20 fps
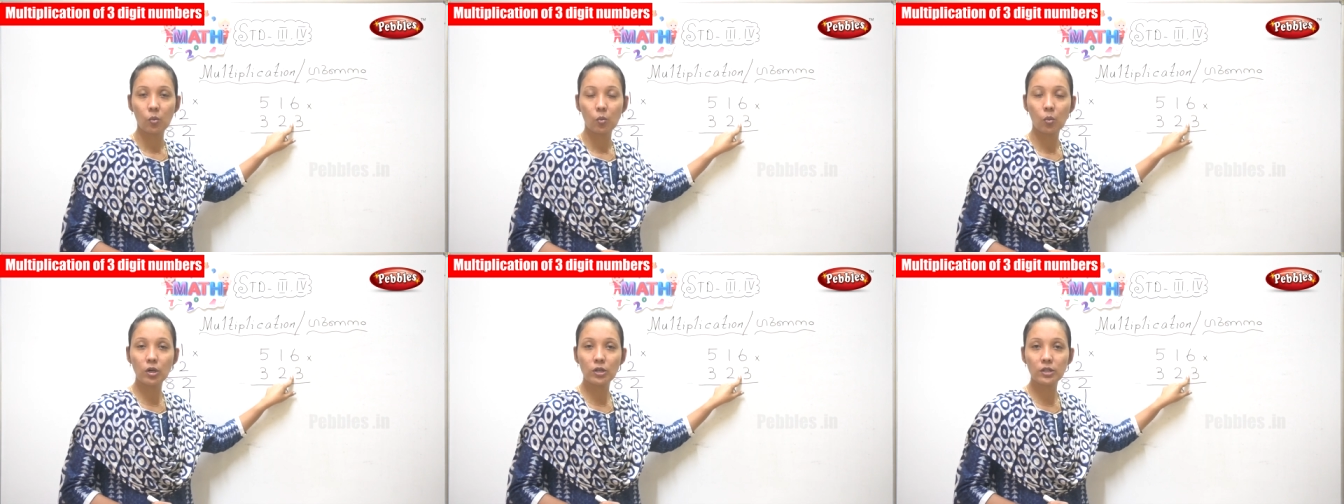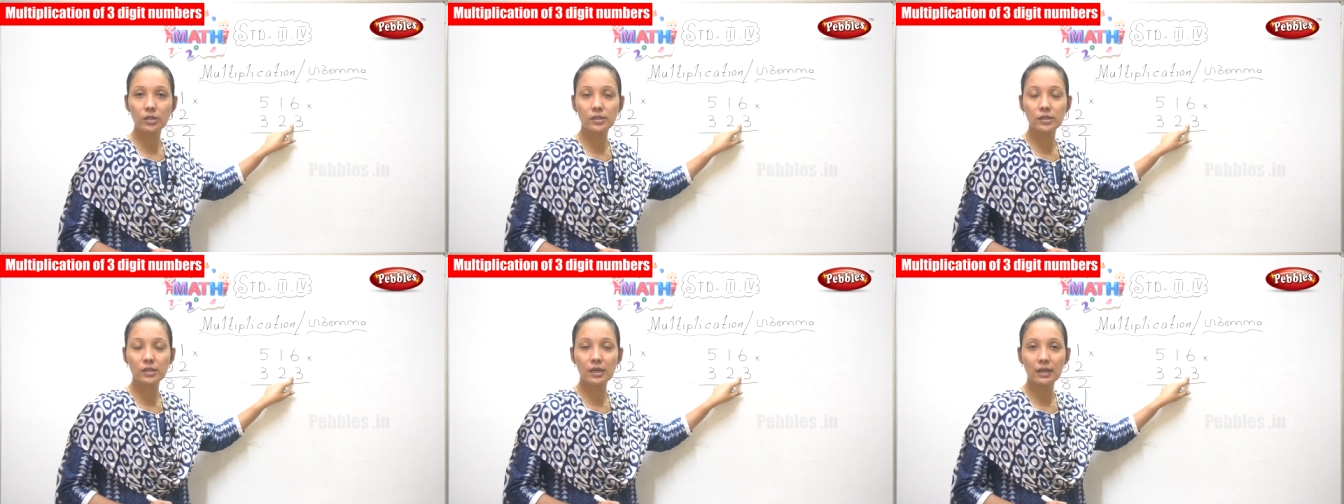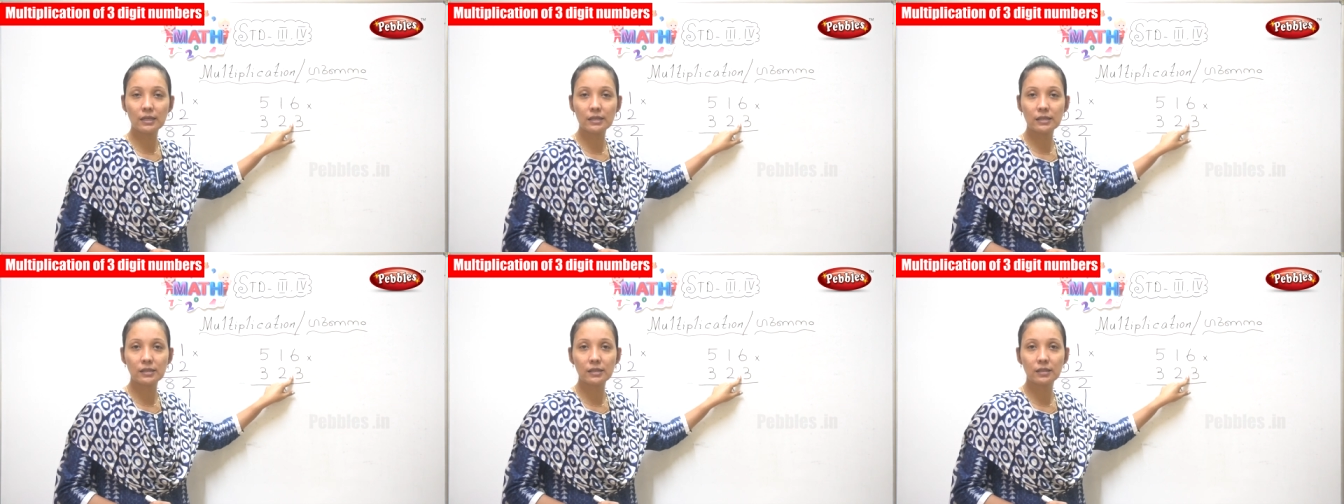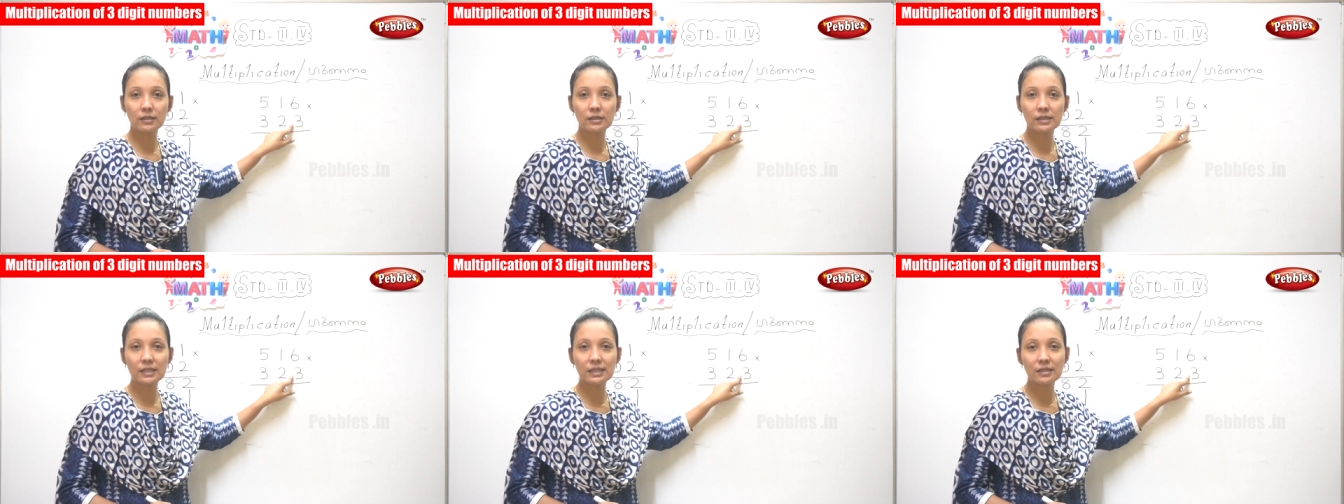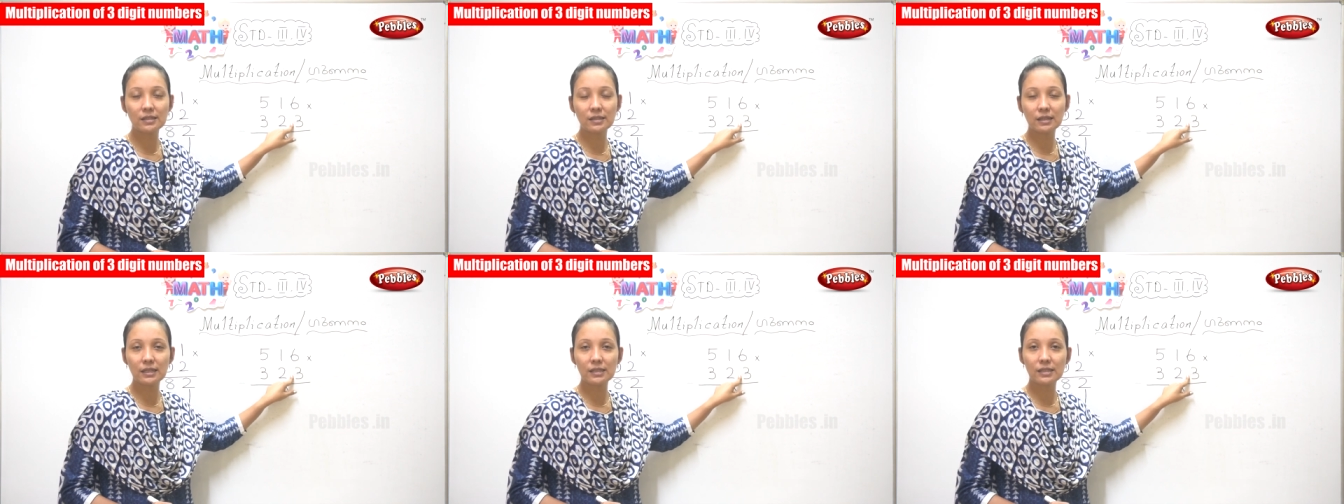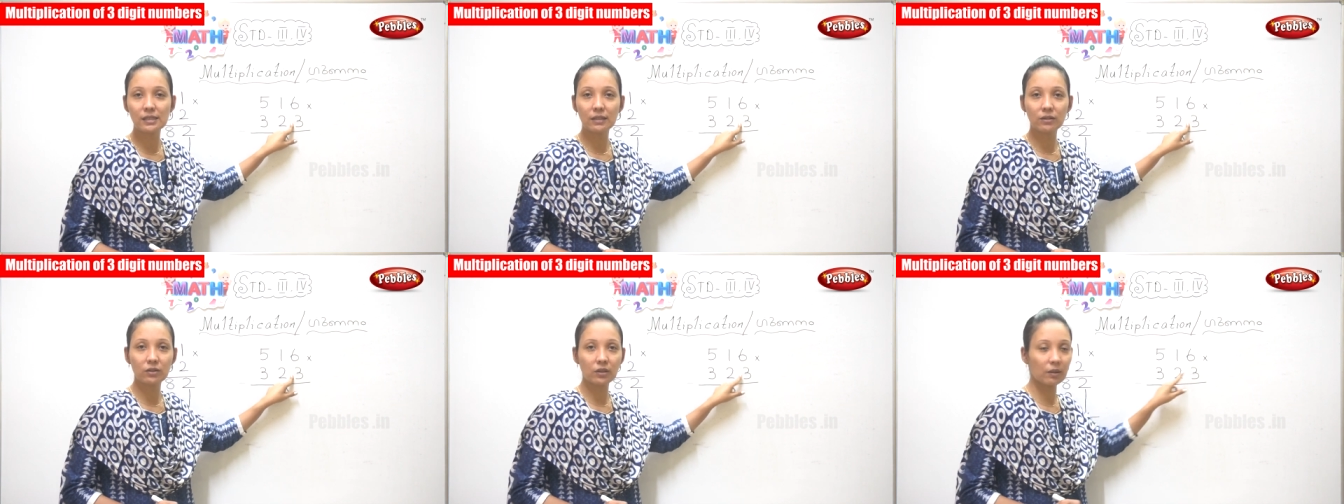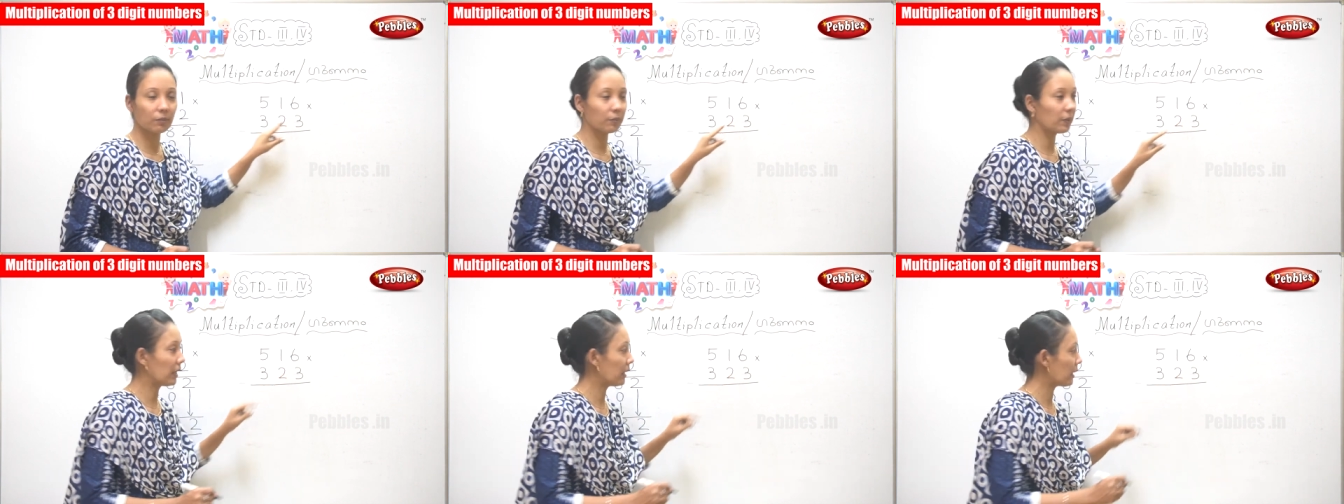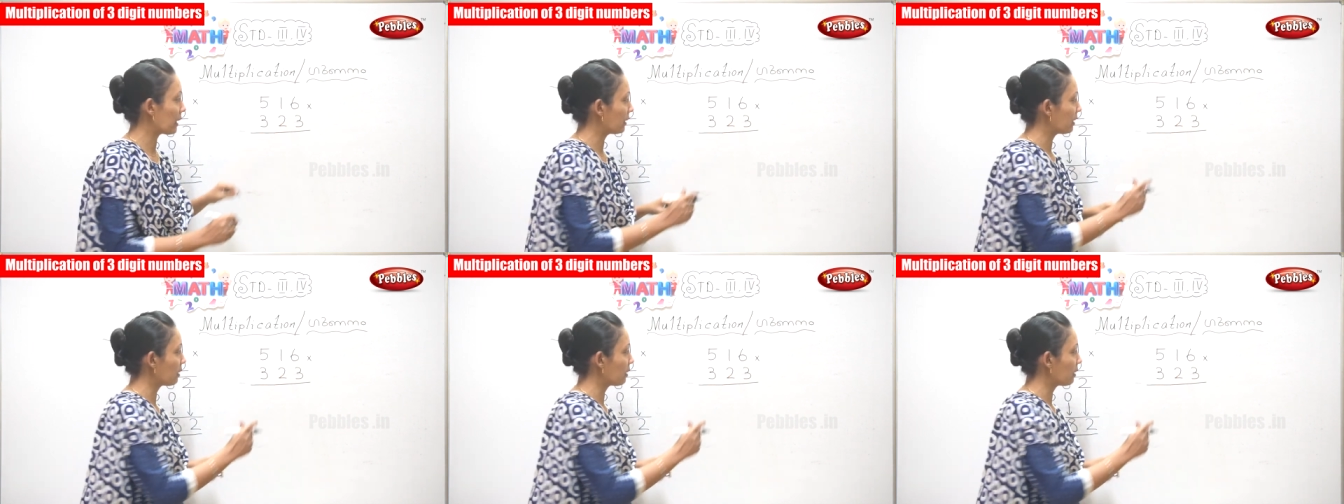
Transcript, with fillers: What is the answer? 6 3 is 3. Now 3